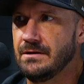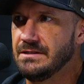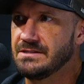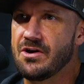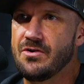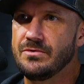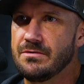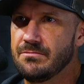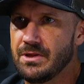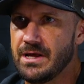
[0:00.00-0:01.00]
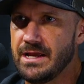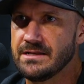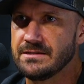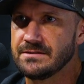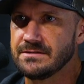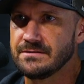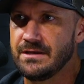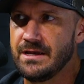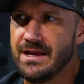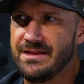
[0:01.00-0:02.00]
its code compliance,
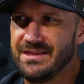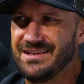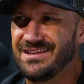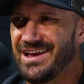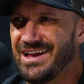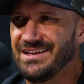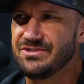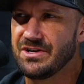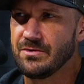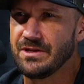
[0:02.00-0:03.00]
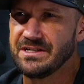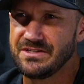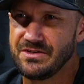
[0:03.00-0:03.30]
and then generally its